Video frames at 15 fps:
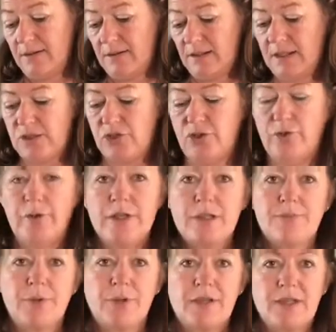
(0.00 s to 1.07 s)
If you always
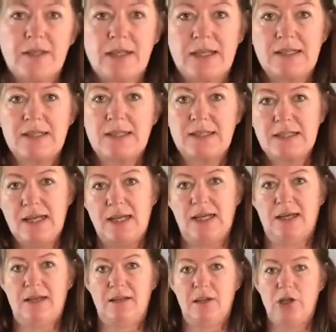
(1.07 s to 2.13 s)
put the things that take
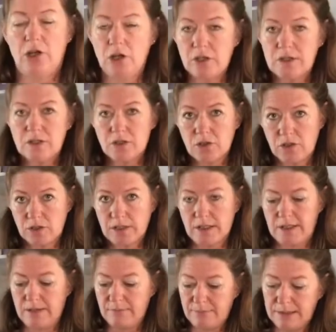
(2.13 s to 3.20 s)
the longest to cook and
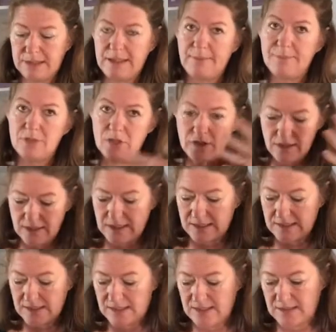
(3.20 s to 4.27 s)
then build up to the
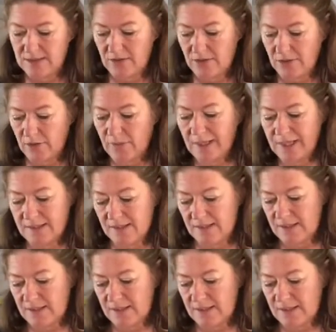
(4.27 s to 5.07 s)
things that are the quickest.